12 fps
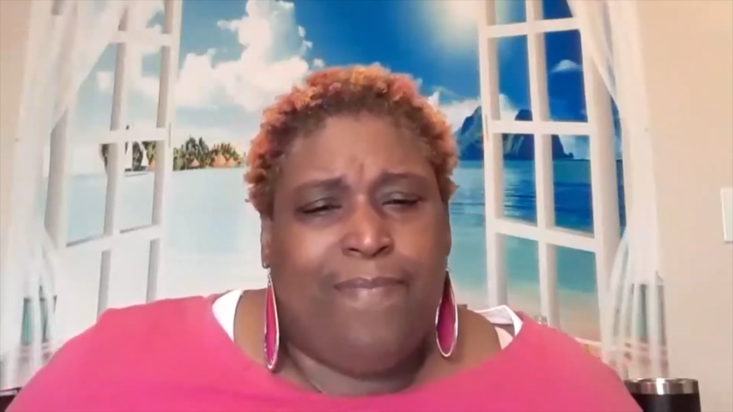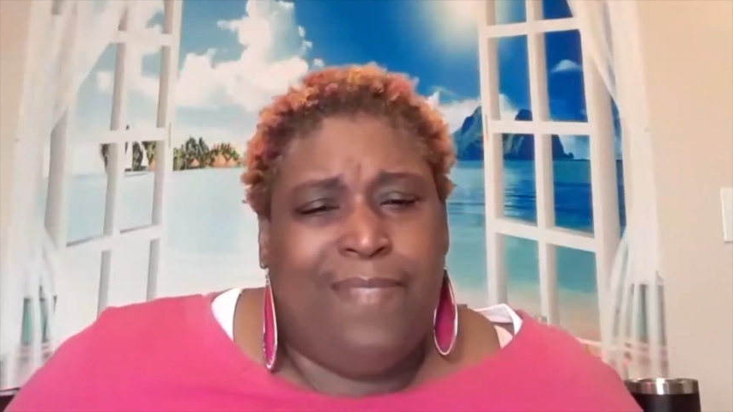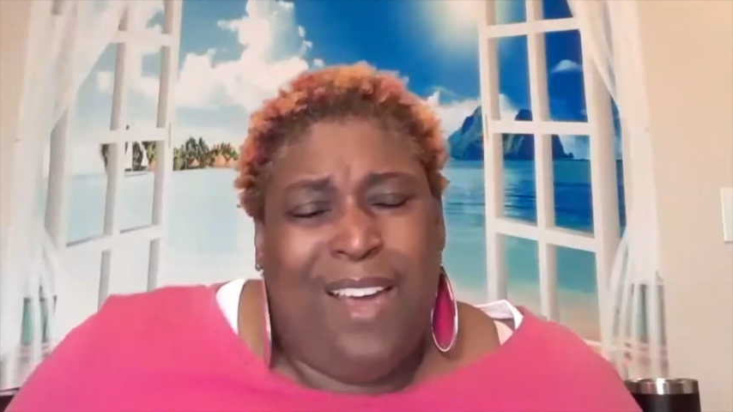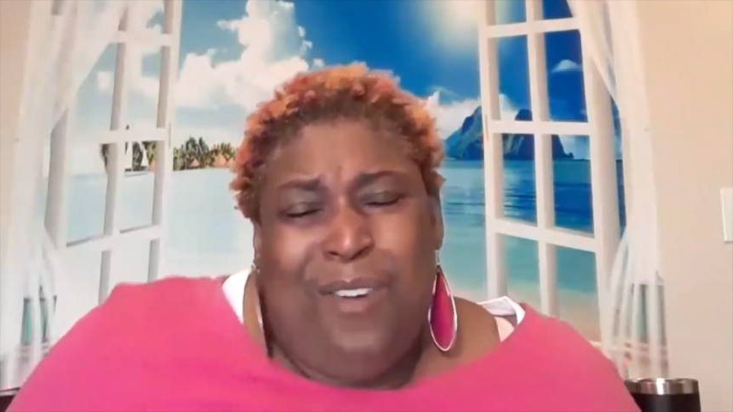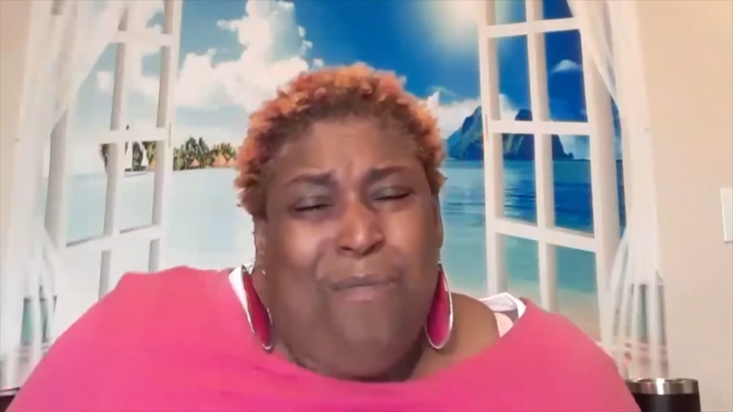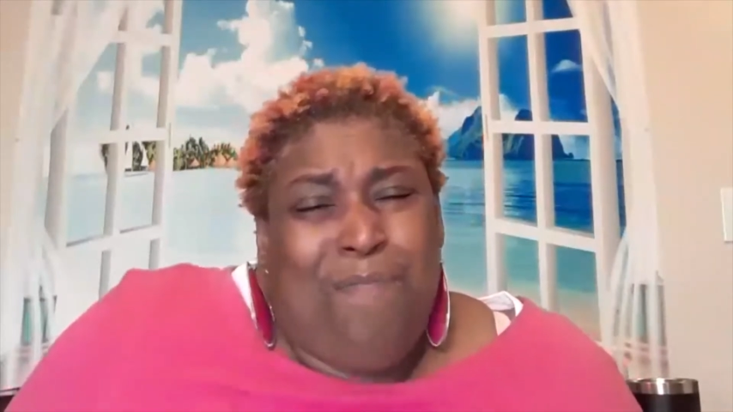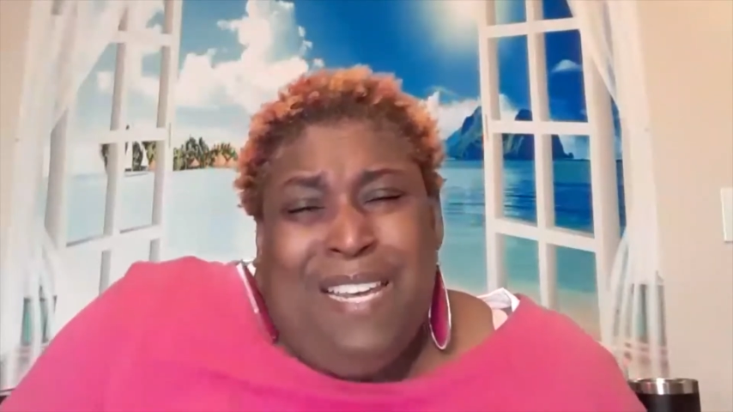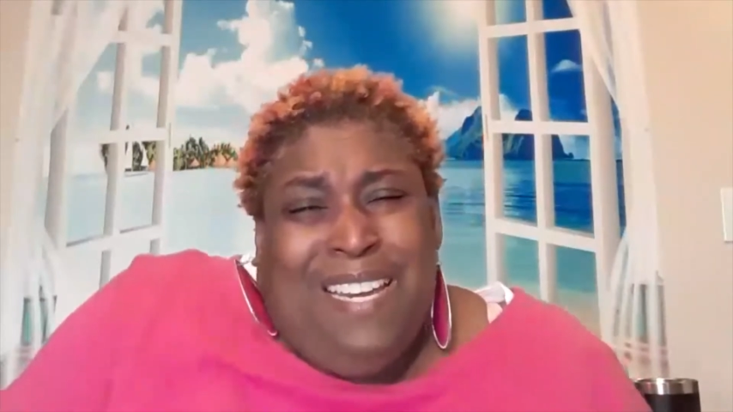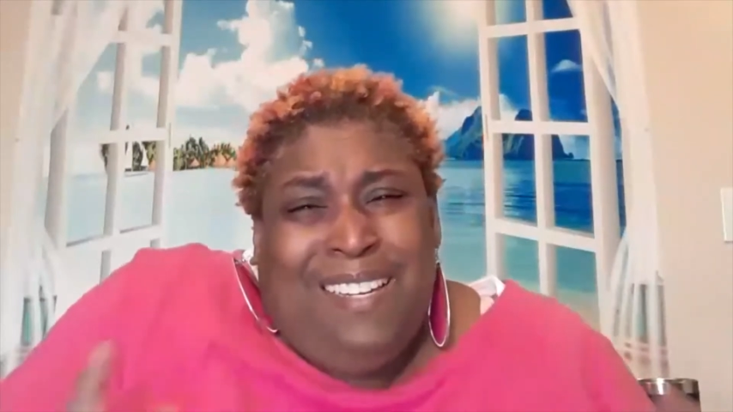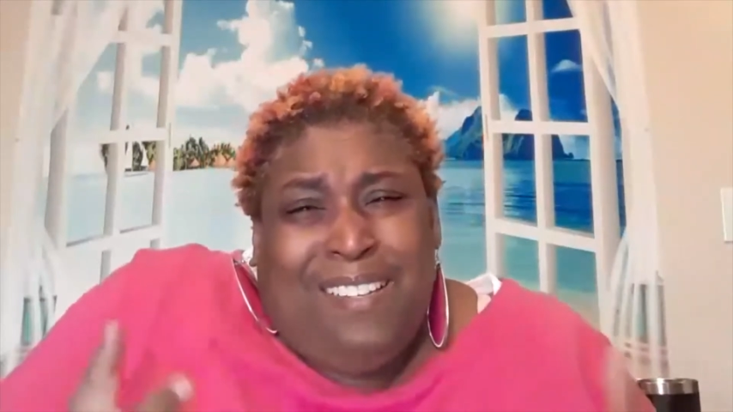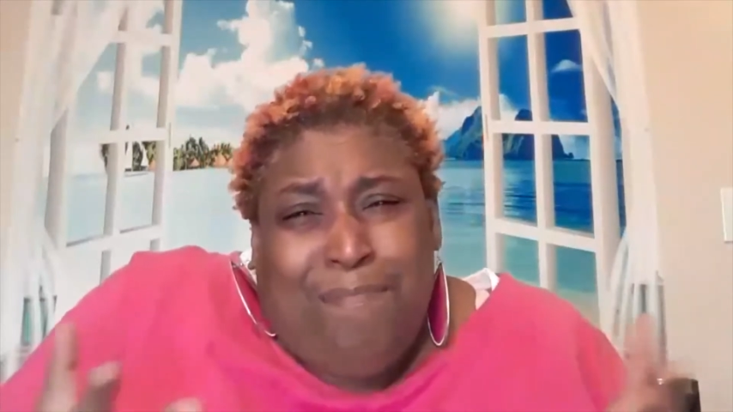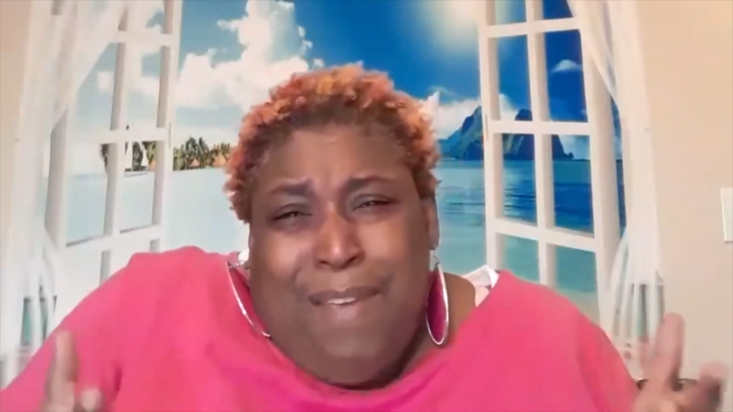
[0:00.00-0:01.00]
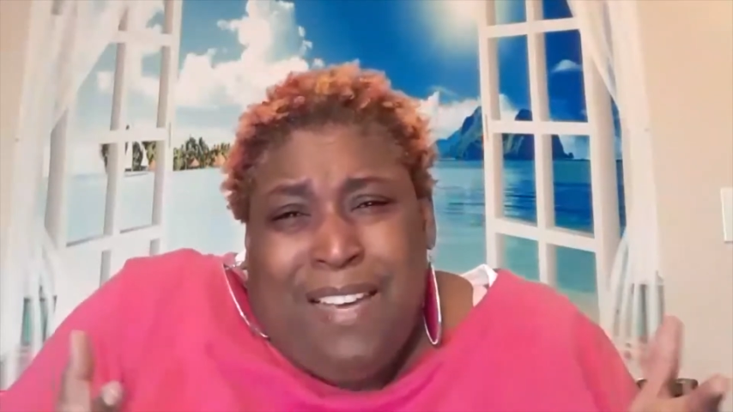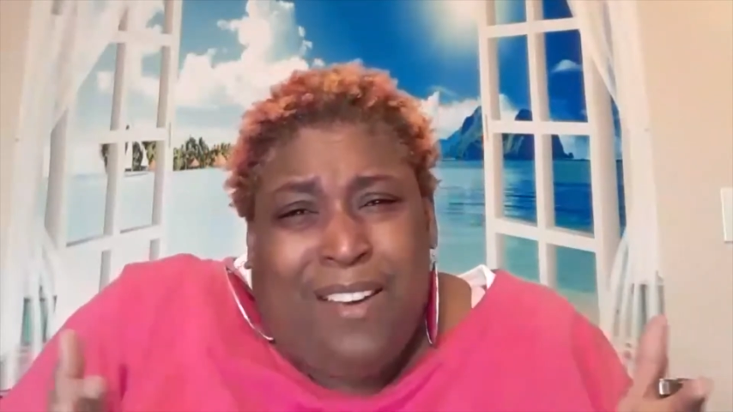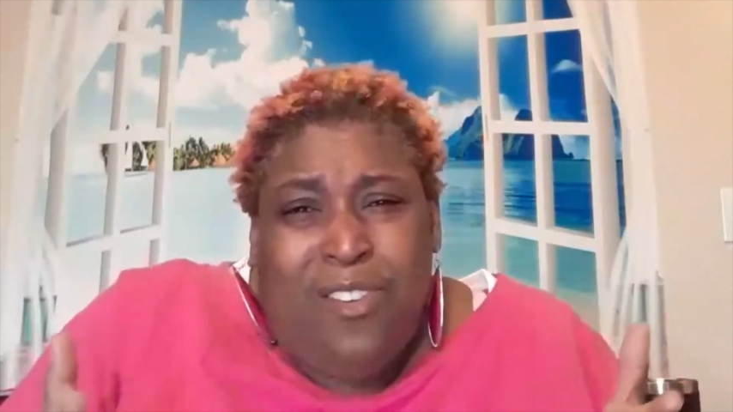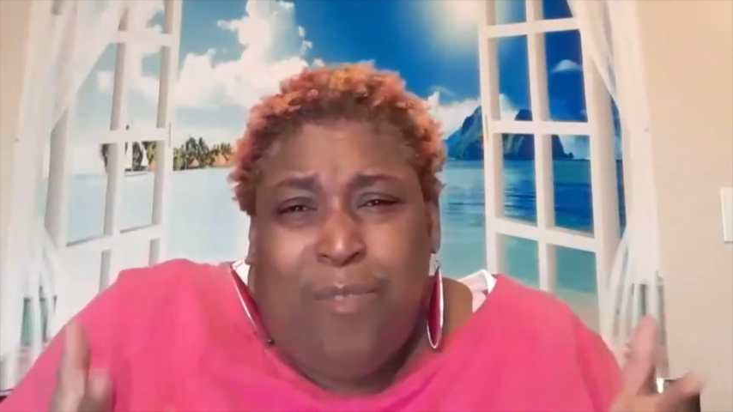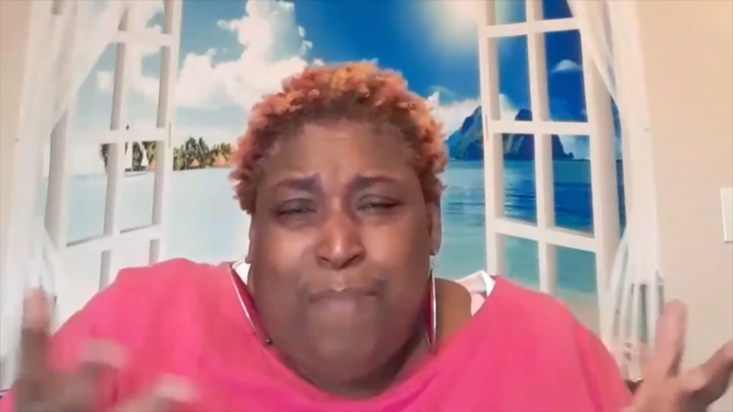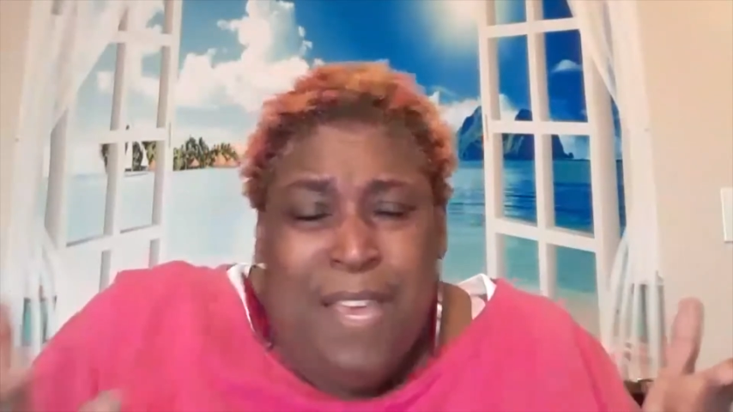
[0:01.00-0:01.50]
I don't mean to make
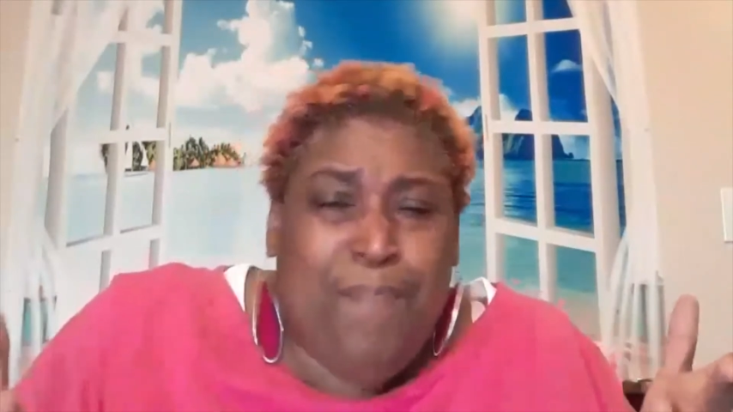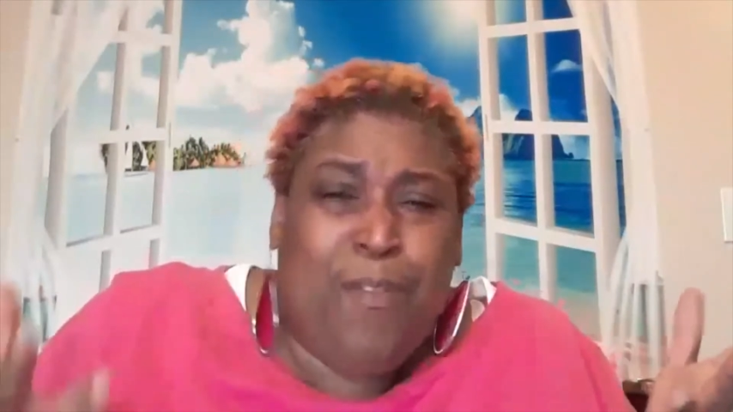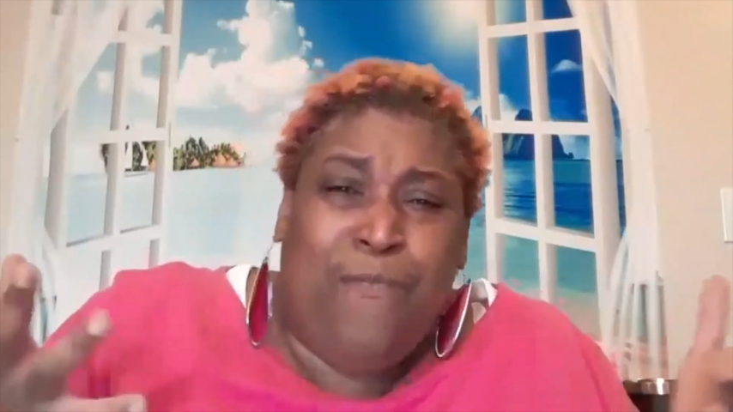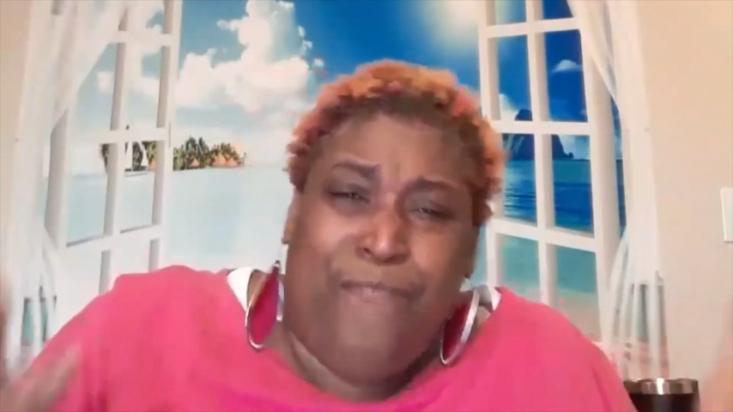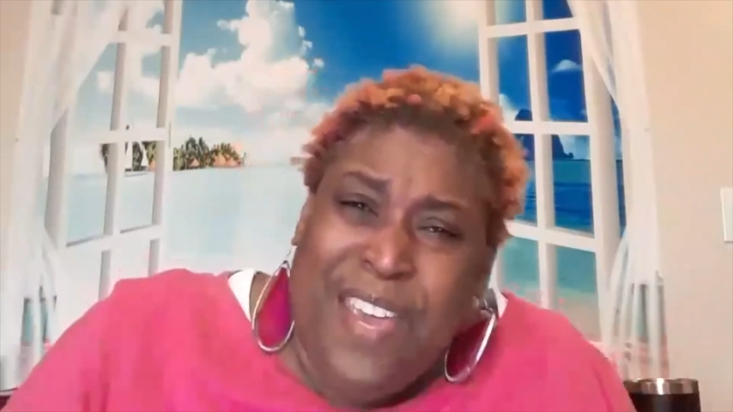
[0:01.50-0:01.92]
other people